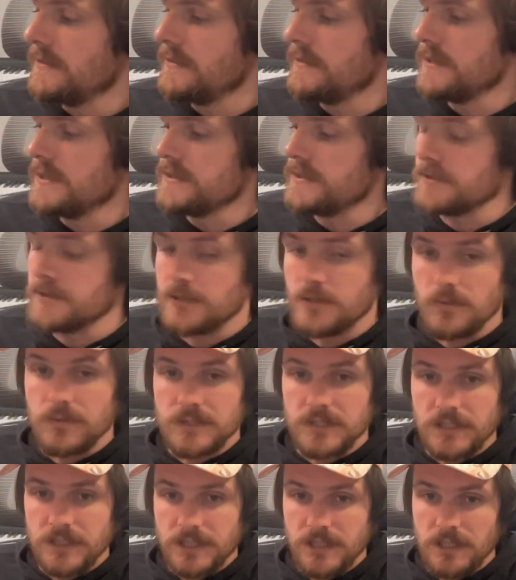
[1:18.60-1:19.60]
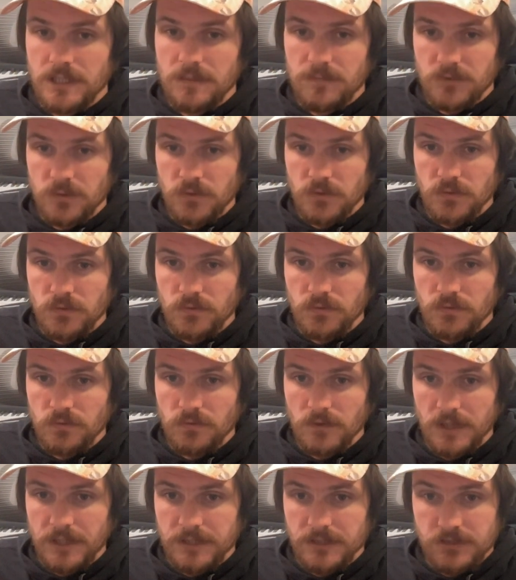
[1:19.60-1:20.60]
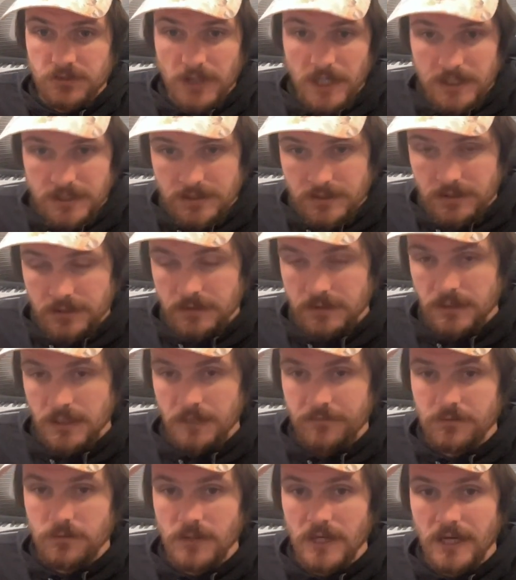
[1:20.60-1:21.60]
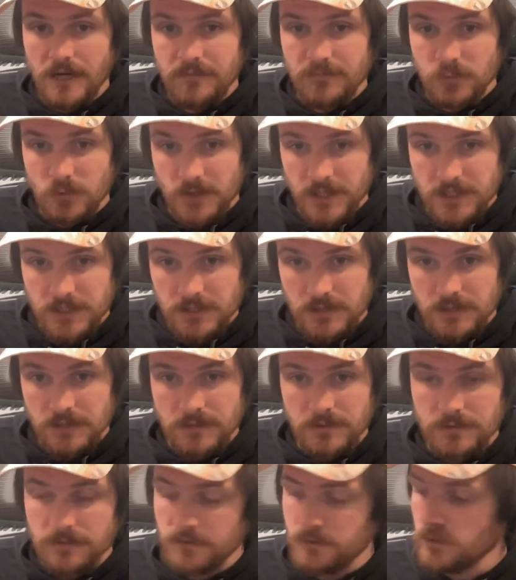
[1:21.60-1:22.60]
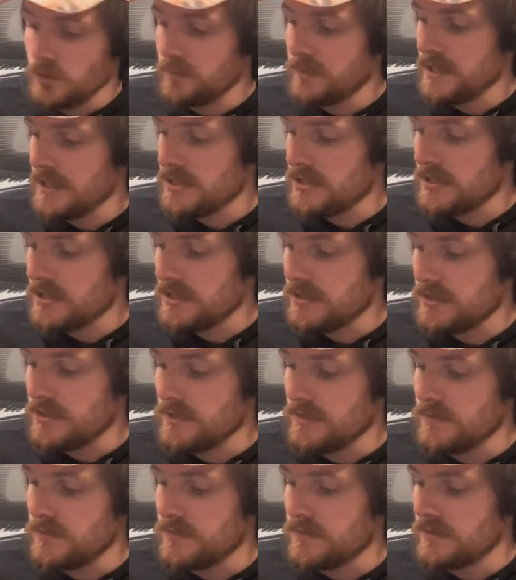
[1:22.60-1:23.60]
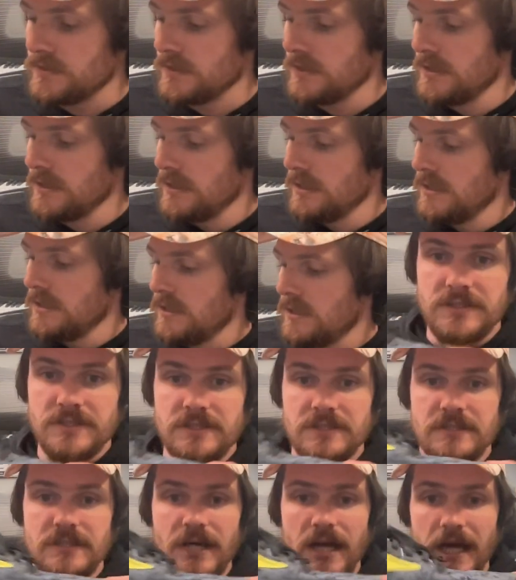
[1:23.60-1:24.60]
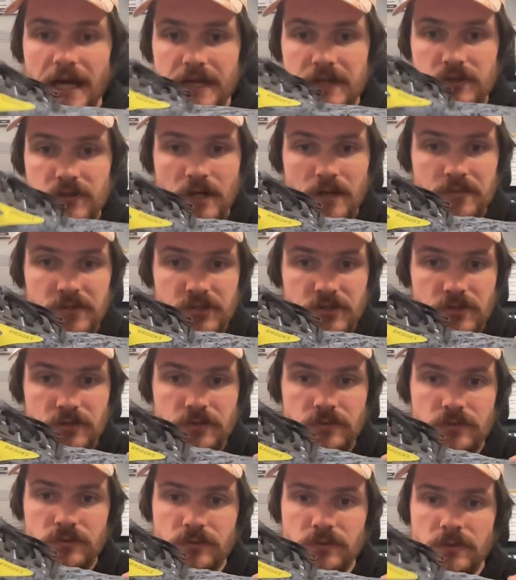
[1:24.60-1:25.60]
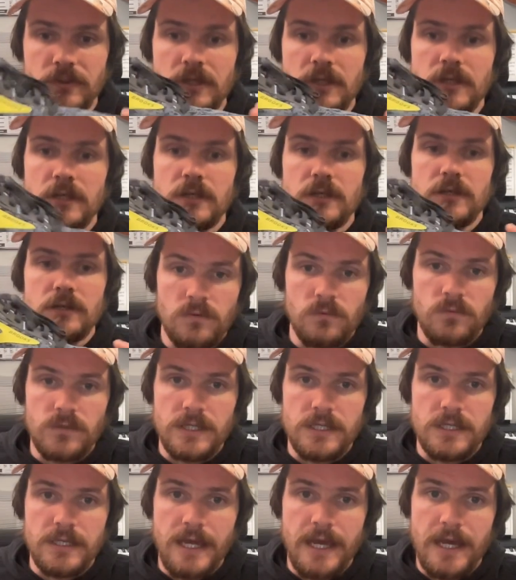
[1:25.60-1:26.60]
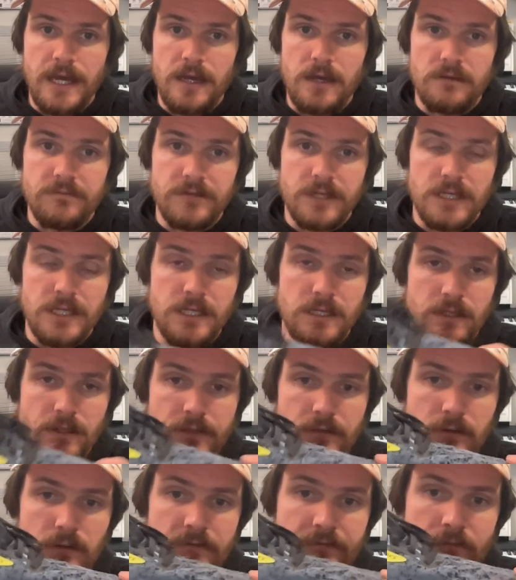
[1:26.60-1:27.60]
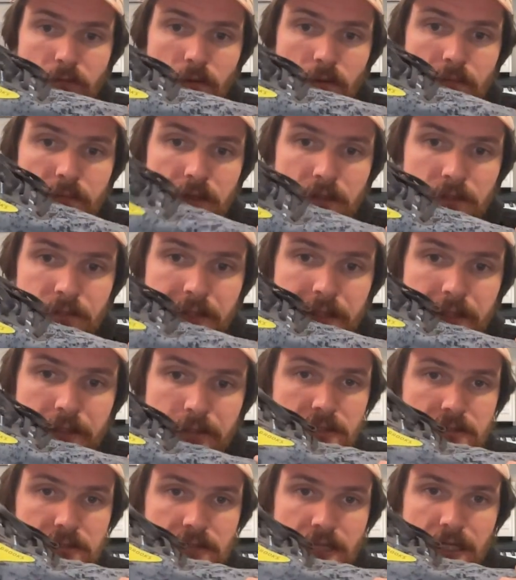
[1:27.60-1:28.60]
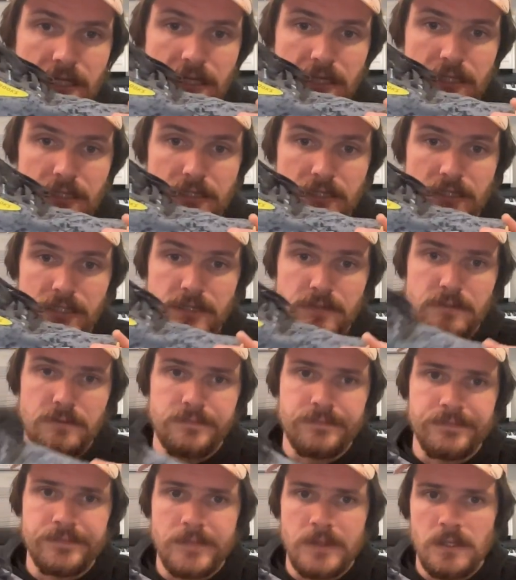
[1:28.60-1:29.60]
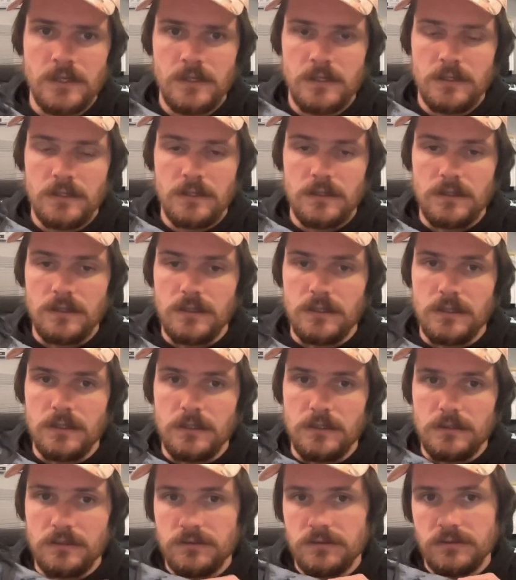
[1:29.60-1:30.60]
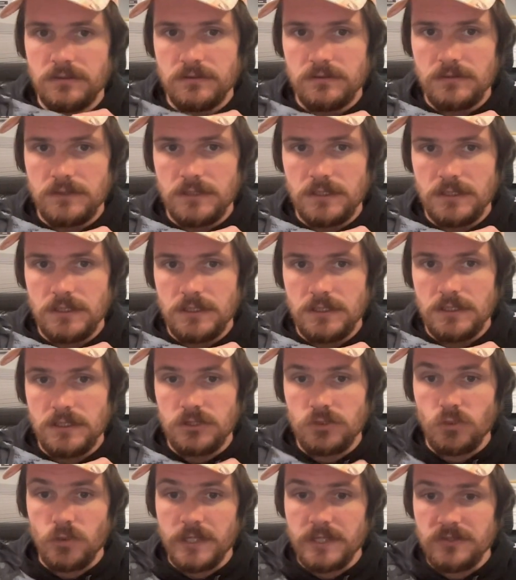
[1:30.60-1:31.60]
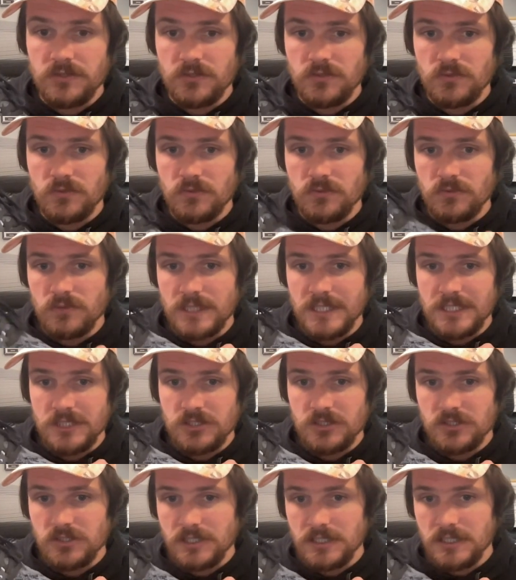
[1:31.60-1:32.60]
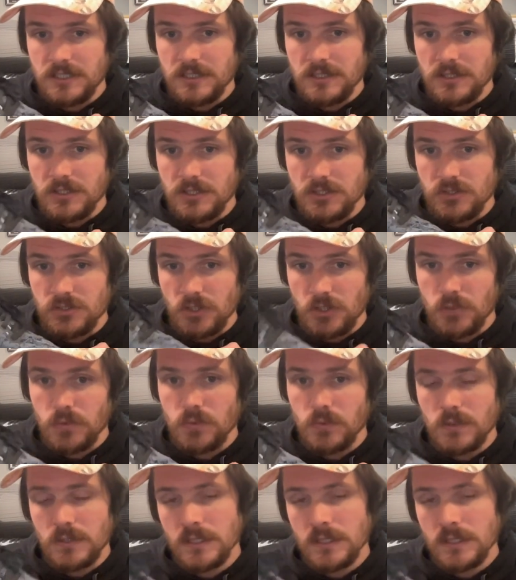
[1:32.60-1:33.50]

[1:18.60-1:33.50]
This is going to keep you running straight if you have pronation, supination issues. This is a high drop shoe. We have a 34 millimeter stack height in the heel and 22-ish in the toe,